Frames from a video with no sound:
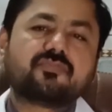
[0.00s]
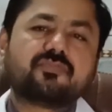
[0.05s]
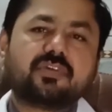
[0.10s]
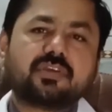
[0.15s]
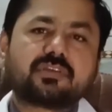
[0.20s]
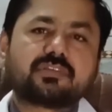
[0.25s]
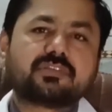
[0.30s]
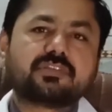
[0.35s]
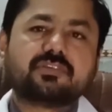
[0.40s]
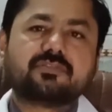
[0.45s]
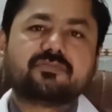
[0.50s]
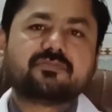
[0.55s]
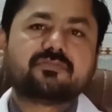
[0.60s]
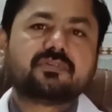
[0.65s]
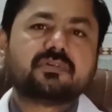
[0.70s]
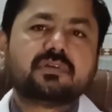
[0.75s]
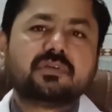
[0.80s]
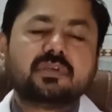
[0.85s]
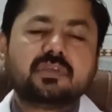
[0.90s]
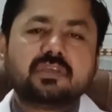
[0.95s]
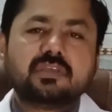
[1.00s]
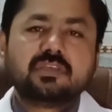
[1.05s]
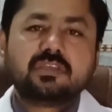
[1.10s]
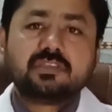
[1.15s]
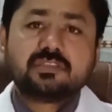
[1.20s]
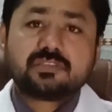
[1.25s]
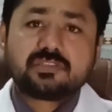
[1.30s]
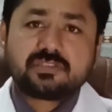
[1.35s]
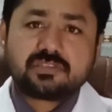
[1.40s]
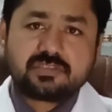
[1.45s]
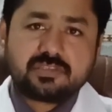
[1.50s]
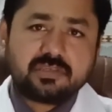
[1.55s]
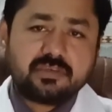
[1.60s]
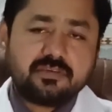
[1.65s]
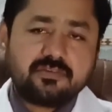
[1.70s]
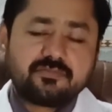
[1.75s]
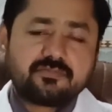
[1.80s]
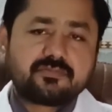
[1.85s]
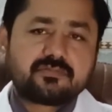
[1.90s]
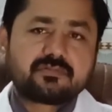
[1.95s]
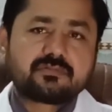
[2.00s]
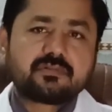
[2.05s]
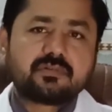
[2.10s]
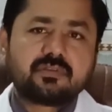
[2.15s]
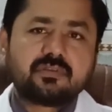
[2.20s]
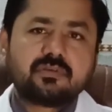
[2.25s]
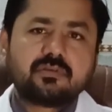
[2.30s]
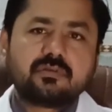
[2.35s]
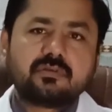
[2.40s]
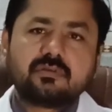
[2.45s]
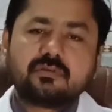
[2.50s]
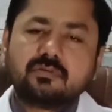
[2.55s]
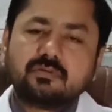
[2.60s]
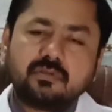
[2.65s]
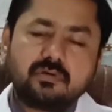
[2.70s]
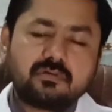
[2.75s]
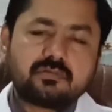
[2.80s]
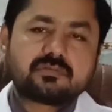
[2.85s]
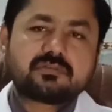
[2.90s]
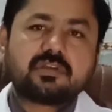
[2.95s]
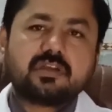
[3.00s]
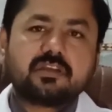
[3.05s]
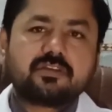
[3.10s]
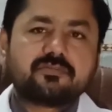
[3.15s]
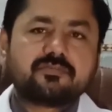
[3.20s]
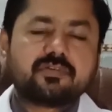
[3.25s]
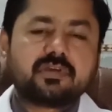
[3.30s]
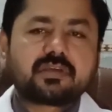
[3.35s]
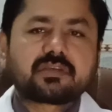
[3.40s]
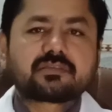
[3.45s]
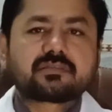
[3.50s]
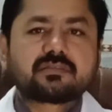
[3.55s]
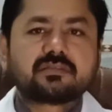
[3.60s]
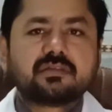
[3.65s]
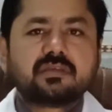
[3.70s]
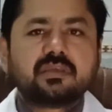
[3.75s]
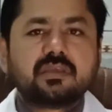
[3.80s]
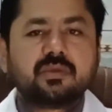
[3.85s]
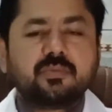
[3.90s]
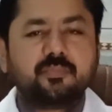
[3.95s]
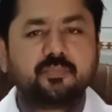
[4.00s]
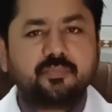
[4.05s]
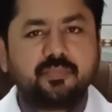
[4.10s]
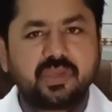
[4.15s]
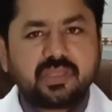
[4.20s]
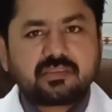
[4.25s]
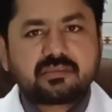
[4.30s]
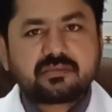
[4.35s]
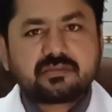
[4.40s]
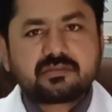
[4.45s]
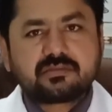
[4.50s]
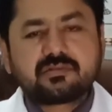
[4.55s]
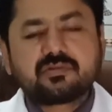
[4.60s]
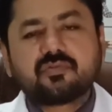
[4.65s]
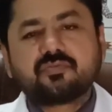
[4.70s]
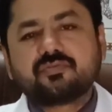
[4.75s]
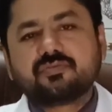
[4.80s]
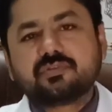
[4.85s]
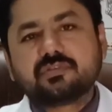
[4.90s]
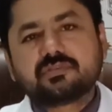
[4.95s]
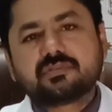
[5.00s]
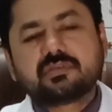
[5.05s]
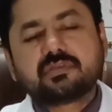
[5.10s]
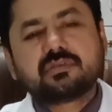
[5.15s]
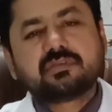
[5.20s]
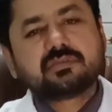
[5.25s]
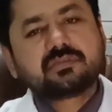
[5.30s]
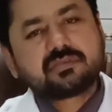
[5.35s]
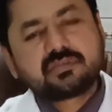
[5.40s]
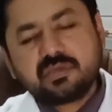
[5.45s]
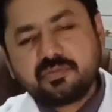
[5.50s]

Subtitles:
Most effective and safe. No side effect. Method of